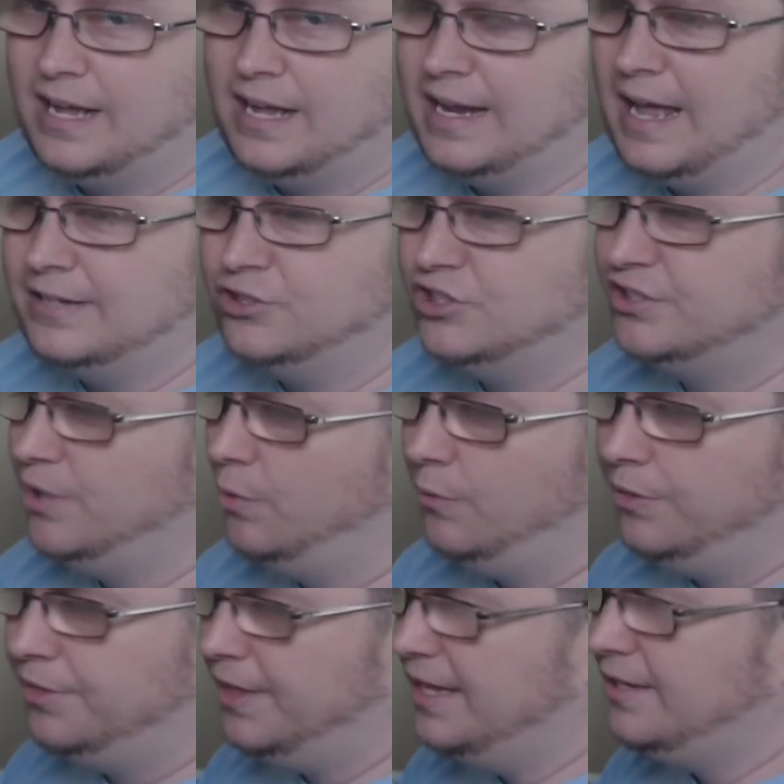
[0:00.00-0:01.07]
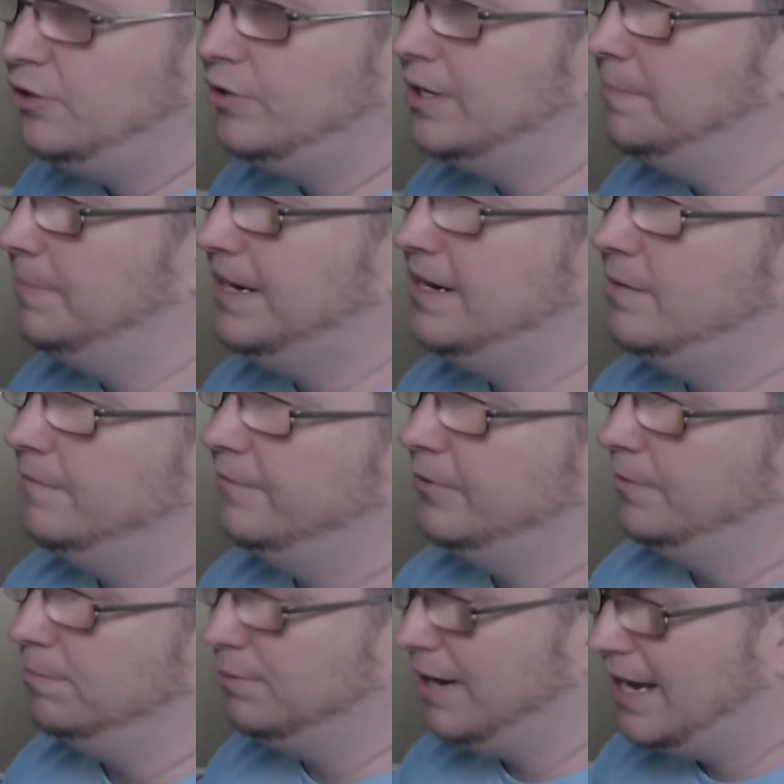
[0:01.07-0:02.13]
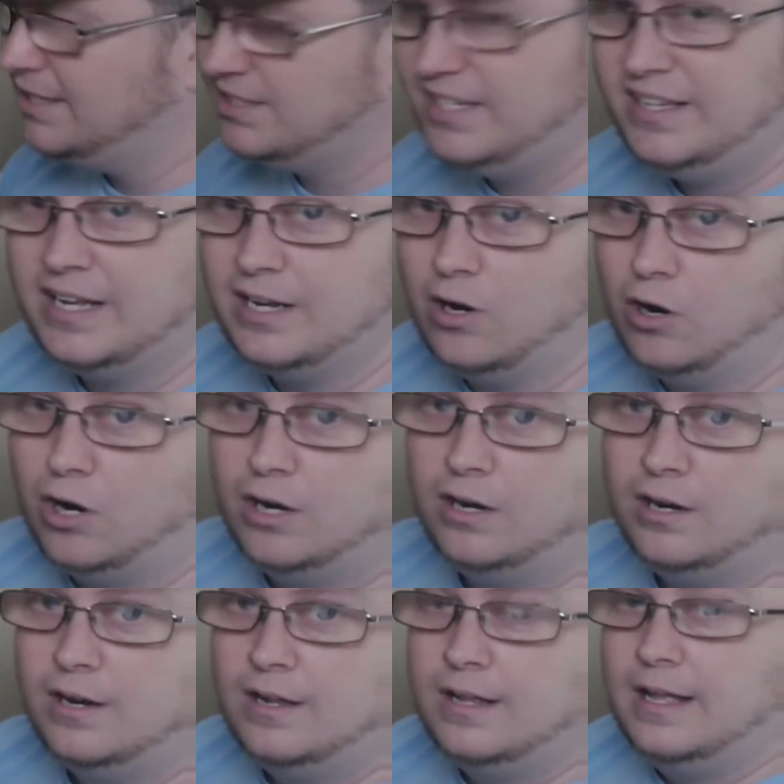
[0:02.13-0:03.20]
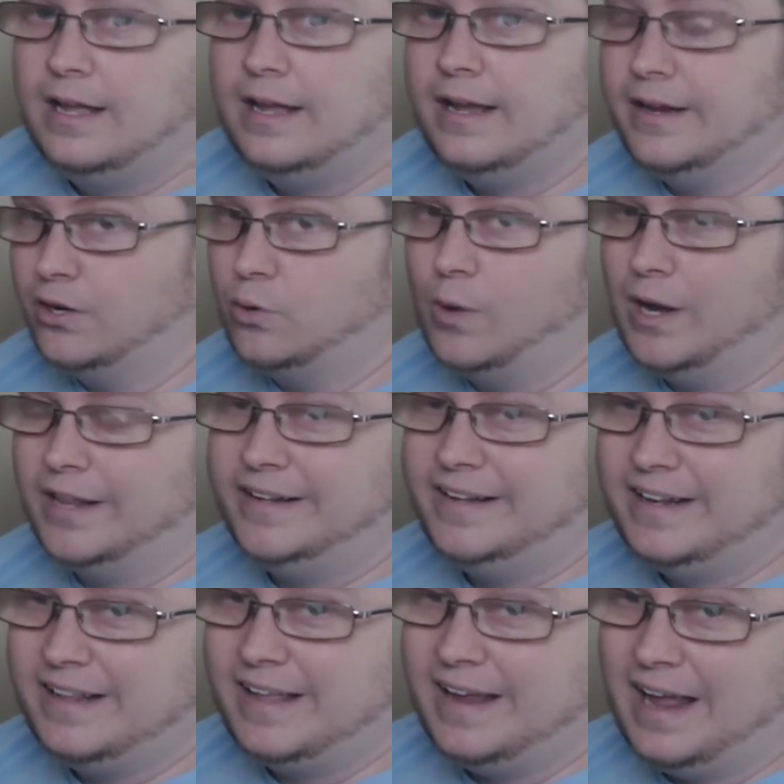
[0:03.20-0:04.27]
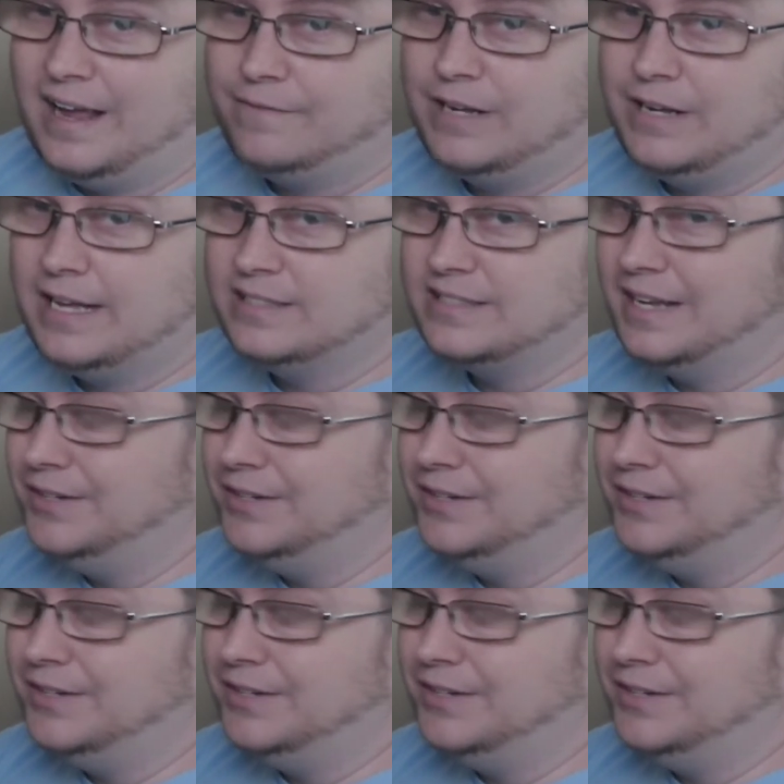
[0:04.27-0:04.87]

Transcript: Like, I just don't think you can beat them for the price that they are and the quality that they have, guys.